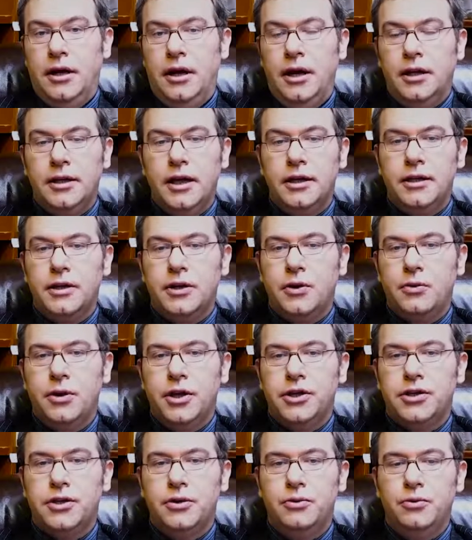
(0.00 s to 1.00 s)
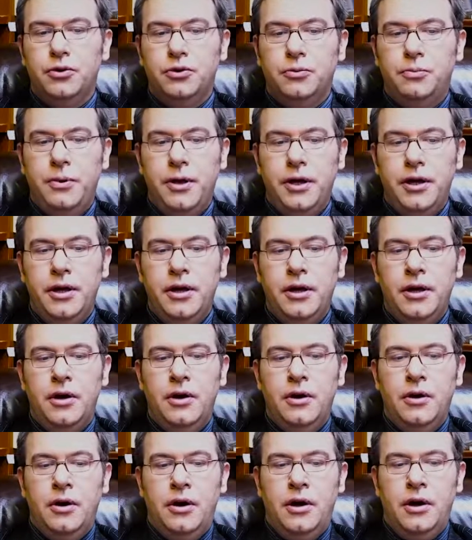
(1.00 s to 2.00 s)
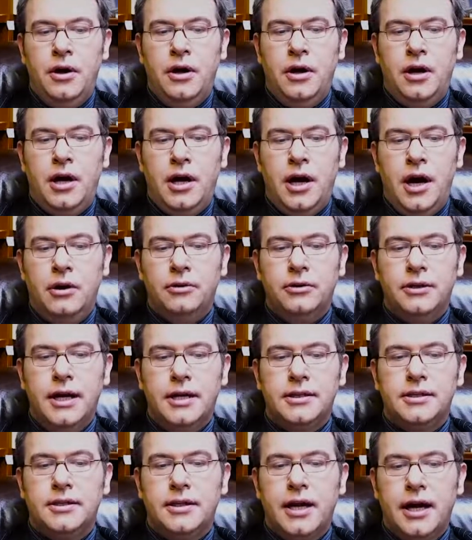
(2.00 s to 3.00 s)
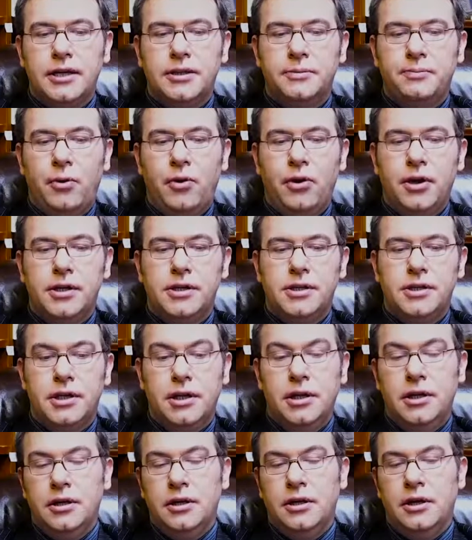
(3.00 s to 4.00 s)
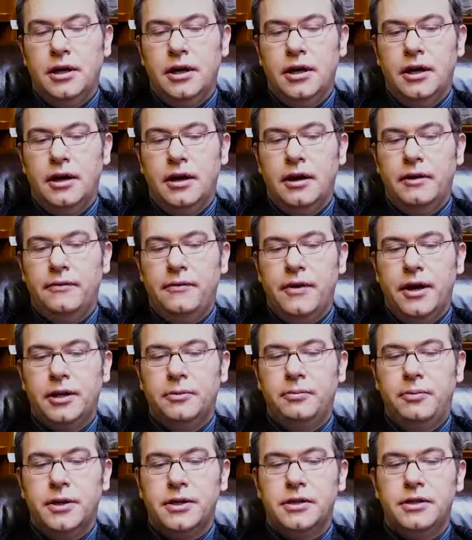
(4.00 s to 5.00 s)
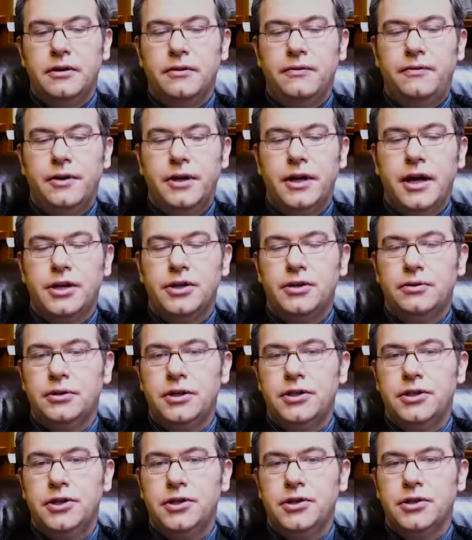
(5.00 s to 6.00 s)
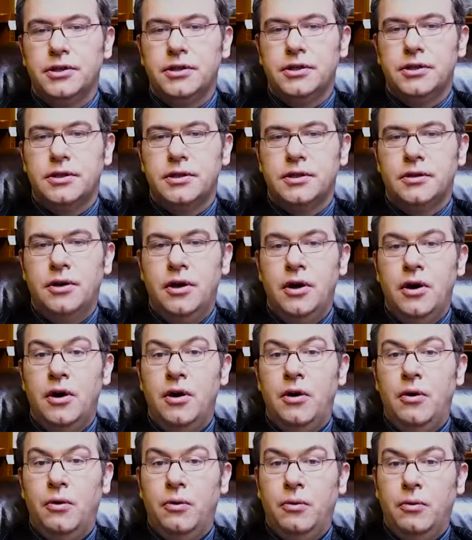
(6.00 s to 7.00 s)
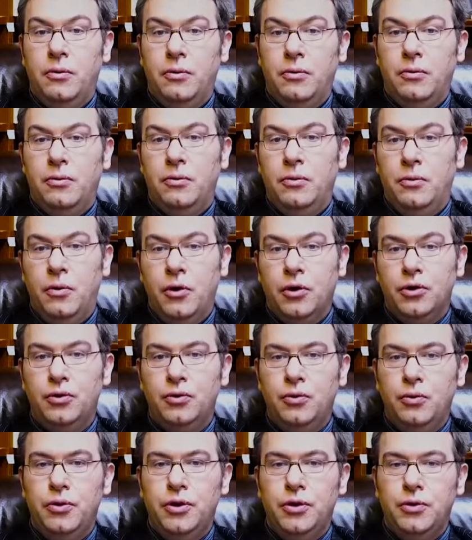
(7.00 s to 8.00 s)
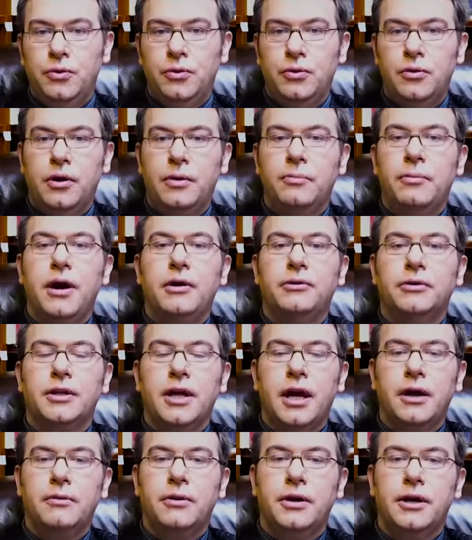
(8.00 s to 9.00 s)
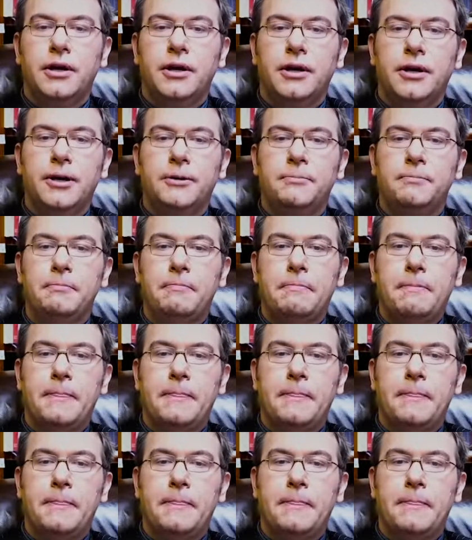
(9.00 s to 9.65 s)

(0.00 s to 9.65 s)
Another question would be, how does tax policy affect personal financial decisions? What do we do about our